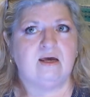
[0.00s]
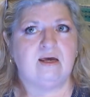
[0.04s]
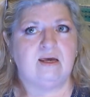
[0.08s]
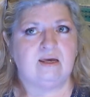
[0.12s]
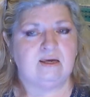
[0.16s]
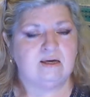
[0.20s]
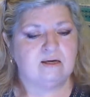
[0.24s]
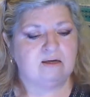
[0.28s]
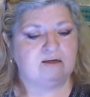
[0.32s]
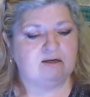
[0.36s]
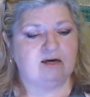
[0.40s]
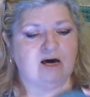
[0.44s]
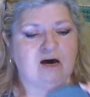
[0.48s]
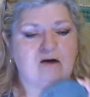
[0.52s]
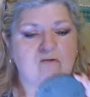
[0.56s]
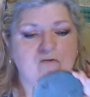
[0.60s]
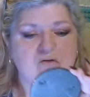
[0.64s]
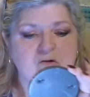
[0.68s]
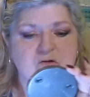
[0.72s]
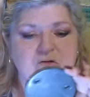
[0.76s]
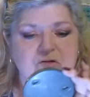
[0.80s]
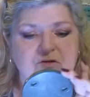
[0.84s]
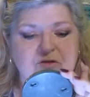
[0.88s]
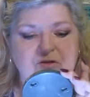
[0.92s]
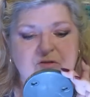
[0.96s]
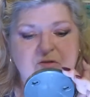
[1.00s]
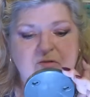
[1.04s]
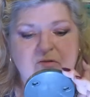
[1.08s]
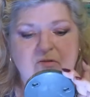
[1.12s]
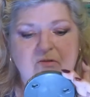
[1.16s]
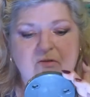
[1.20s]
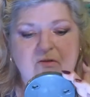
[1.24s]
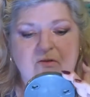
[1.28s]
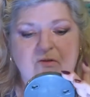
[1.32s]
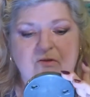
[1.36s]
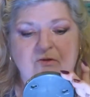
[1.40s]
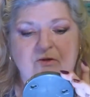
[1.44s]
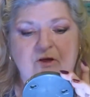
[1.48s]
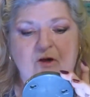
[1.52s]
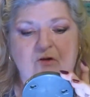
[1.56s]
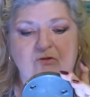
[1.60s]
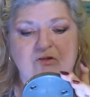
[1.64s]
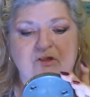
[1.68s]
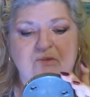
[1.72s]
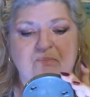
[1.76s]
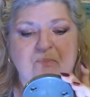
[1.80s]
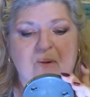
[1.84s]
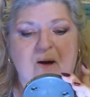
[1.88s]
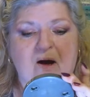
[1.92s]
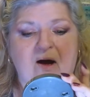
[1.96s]
it covers
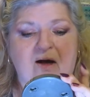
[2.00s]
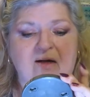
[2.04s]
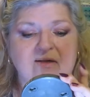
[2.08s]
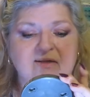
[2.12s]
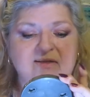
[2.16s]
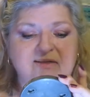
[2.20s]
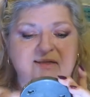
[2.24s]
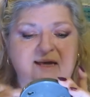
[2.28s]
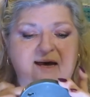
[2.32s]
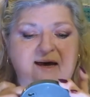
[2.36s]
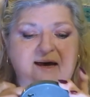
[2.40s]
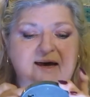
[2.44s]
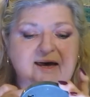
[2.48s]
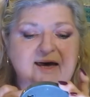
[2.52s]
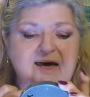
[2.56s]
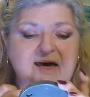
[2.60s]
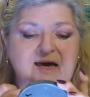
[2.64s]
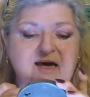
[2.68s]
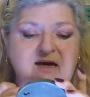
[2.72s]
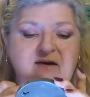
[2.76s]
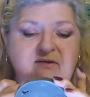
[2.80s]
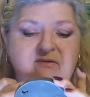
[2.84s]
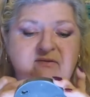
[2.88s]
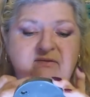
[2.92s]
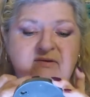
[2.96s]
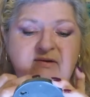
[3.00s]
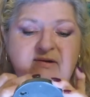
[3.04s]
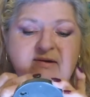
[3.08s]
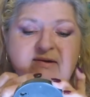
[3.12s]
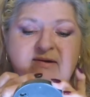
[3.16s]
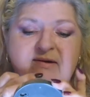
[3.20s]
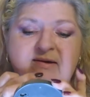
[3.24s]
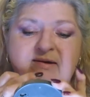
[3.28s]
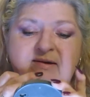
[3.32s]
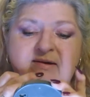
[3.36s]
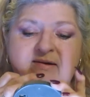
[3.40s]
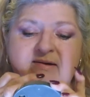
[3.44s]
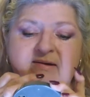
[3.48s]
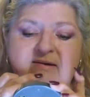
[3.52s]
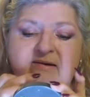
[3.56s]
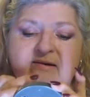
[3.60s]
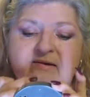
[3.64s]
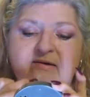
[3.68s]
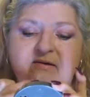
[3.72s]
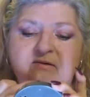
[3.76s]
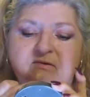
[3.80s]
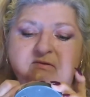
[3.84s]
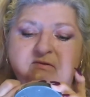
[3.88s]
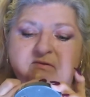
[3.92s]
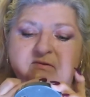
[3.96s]
those spots. I have
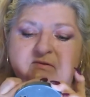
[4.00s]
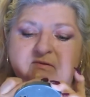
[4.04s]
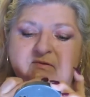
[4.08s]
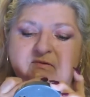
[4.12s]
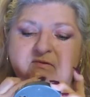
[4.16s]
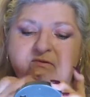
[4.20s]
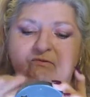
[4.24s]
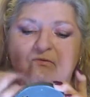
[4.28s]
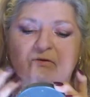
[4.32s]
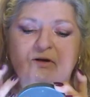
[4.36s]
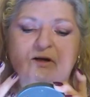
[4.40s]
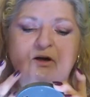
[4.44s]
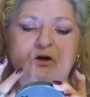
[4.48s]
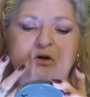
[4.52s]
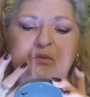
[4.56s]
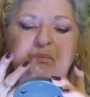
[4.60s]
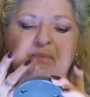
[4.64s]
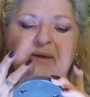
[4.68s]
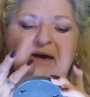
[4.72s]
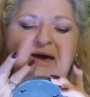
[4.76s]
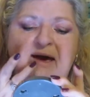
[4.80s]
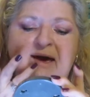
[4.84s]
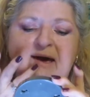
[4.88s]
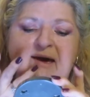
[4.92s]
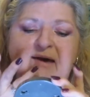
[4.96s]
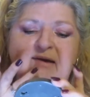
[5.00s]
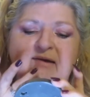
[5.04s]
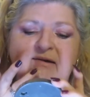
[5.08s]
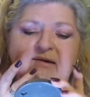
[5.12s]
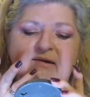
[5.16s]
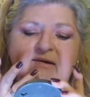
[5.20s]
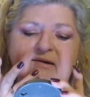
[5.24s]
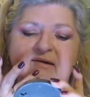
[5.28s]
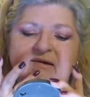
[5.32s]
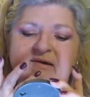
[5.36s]
real bad